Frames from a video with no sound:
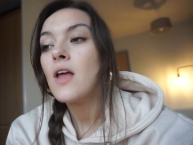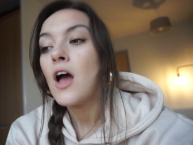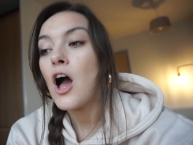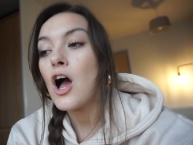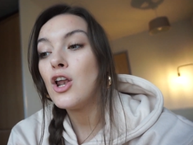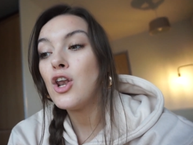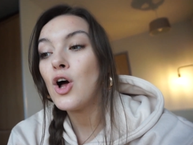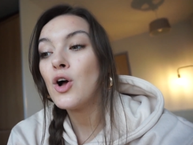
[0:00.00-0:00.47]

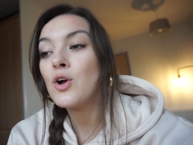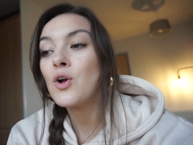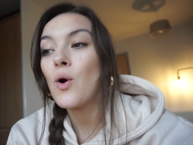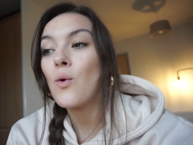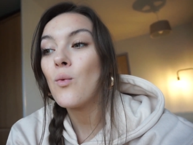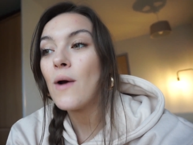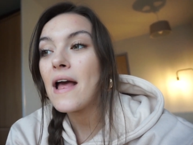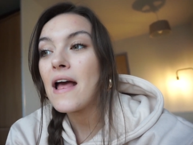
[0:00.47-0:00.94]

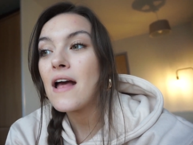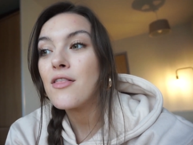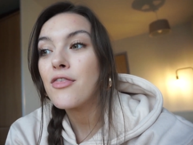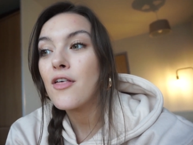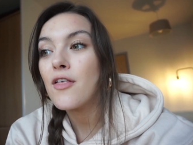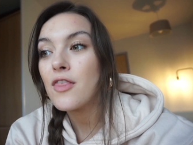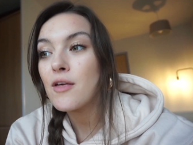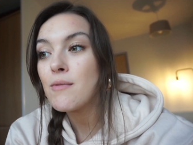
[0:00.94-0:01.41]
along with
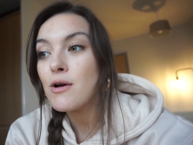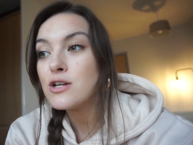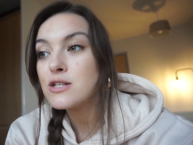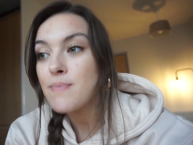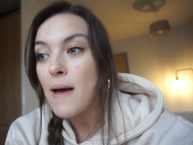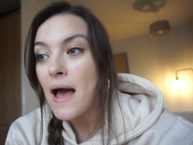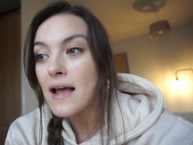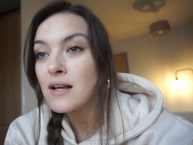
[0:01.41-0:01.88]
the
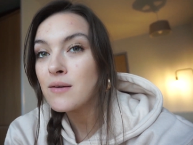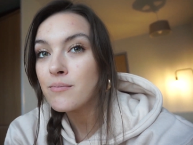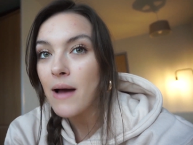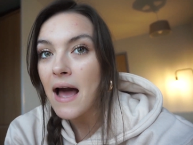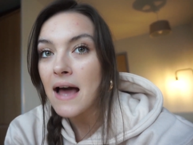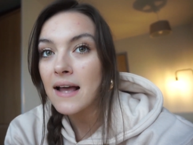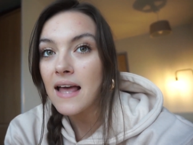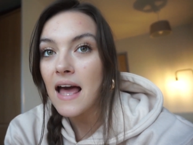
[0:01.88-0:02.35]
most peng
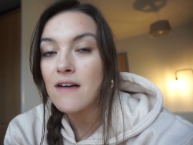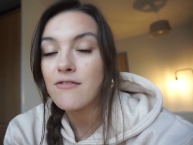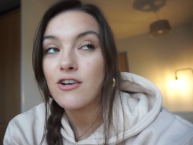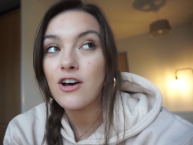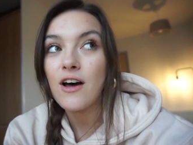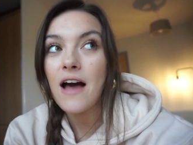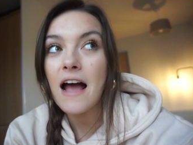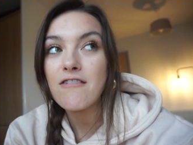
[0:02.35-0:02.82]
bag ever
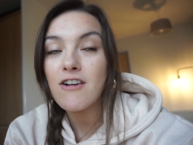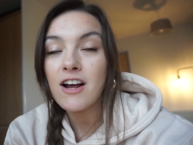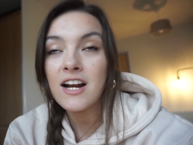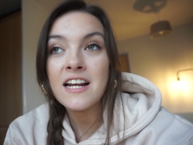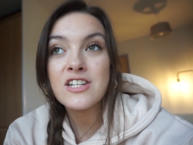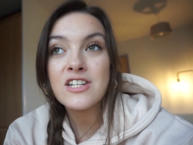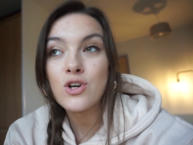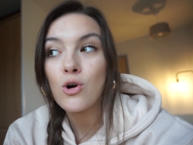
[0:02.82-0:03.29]
I really
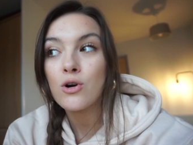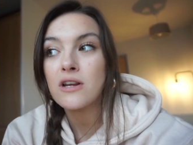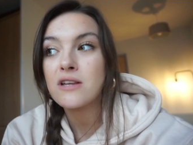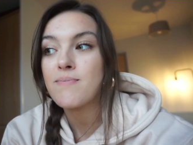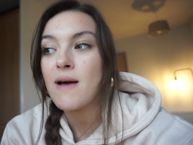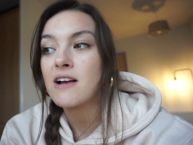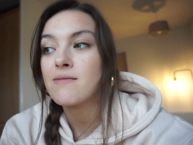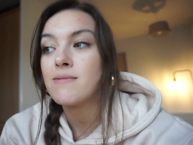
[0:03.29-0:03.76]
need to order this
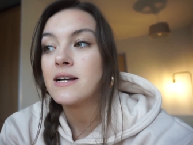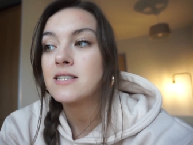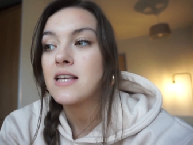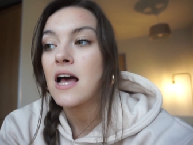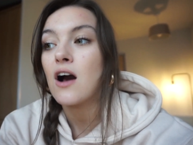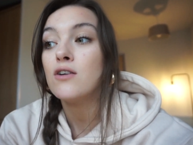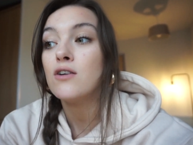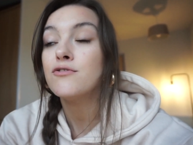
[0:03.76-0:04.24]
bag
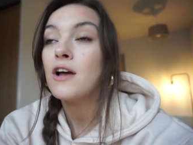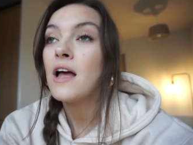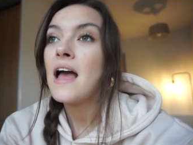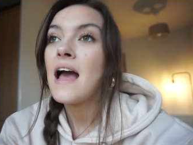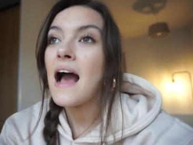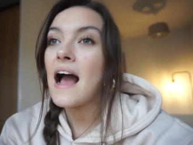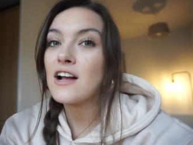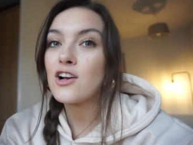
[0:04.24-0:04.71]
myself
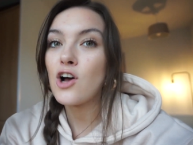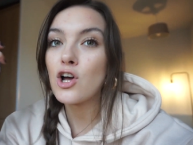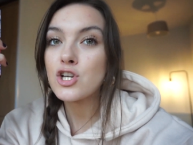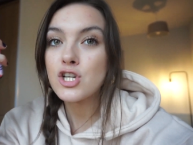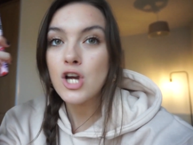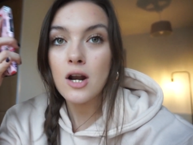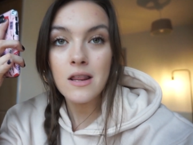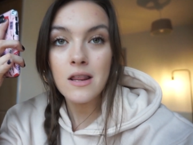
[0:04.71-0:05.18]
I got
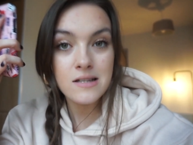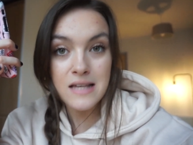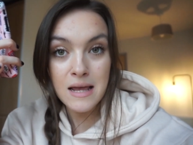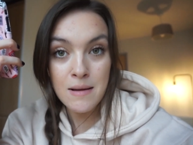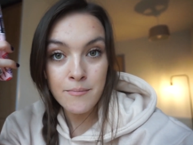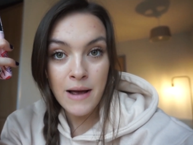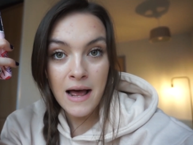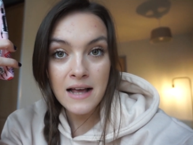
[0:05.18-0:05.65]
Charlotte the
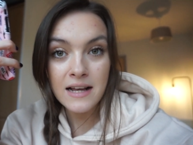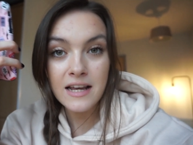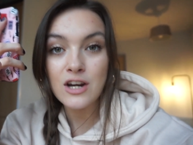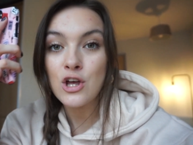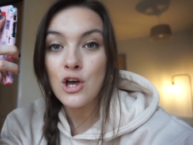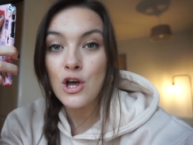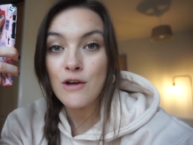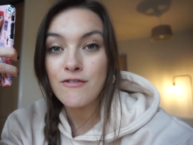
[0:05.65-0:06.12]
same bag in
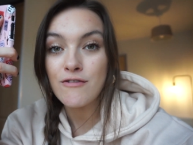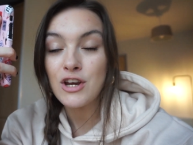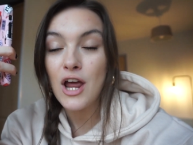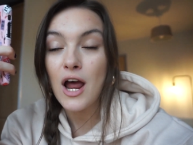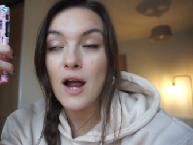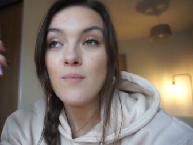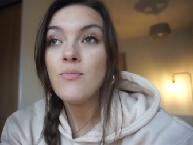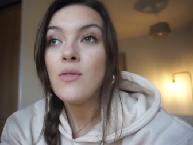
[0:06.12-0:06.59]
her
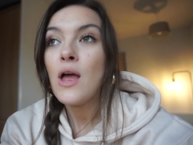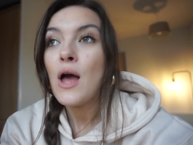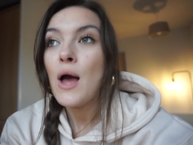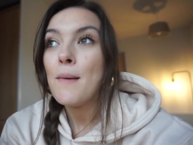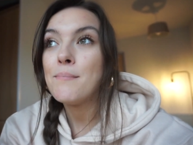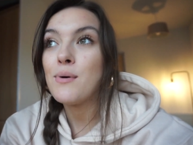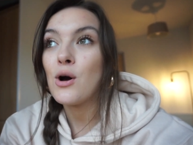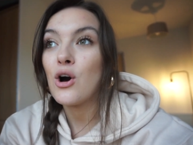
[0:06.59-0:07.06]
video
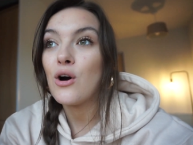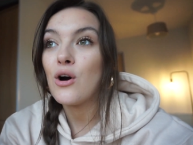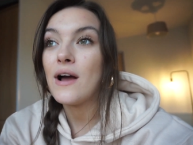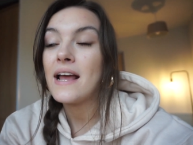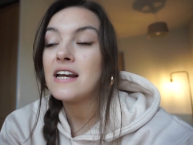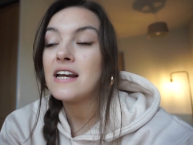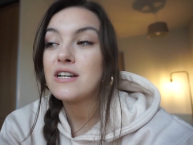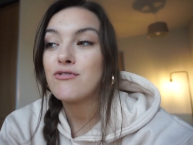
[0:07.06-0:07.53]
but
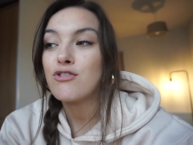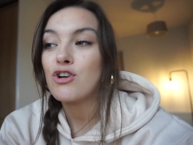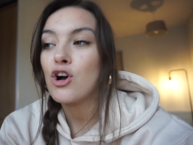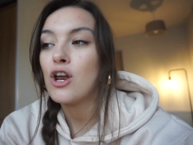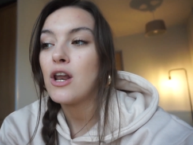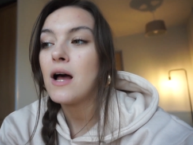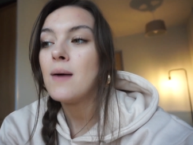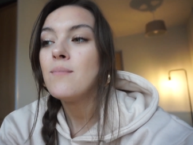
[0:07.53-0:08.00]
in a different
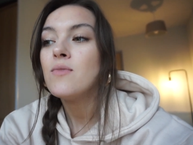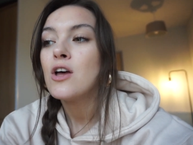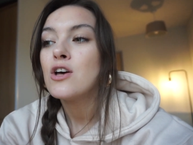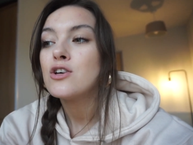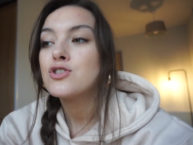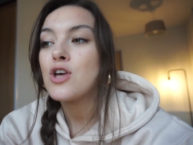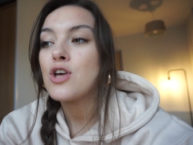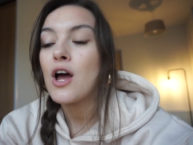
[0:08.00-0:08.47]
colour
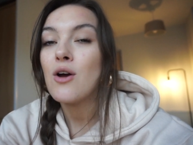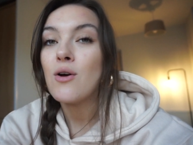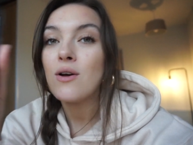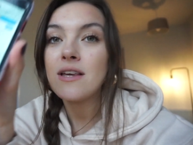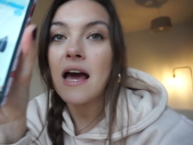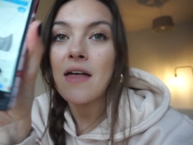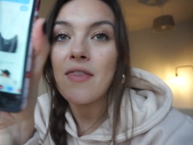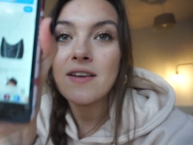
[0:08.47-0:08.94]
so
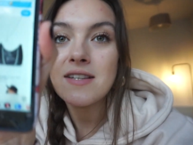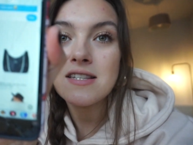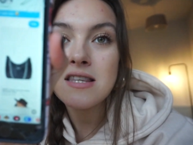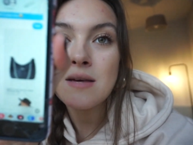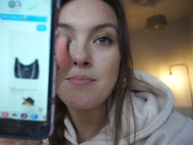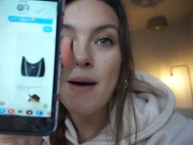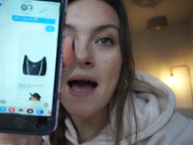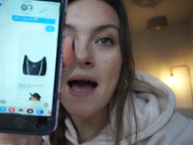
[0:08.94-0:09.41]
yeah this is
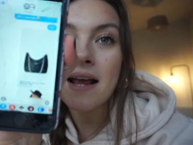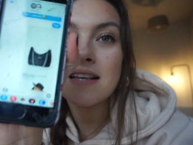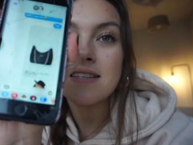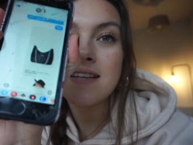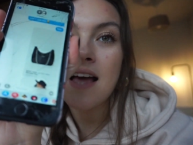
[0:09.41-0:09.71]
the bag it's